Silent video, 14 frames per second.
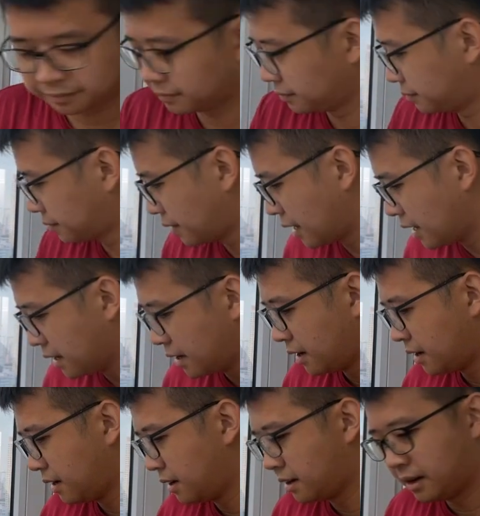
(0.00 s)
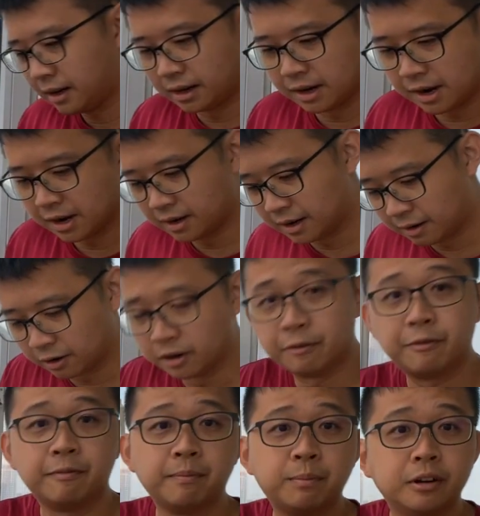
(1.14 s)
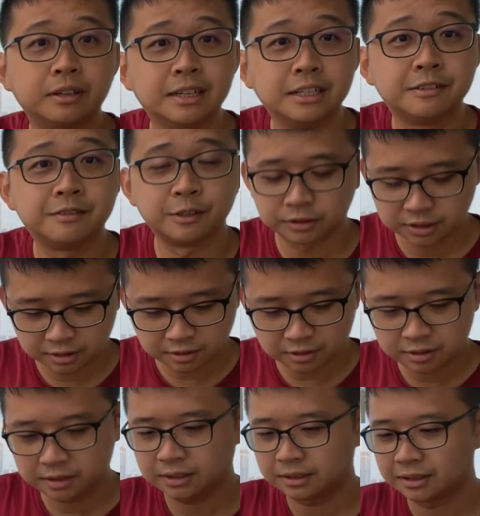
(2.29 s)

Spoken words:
off. And then I'm gonna put this filter on.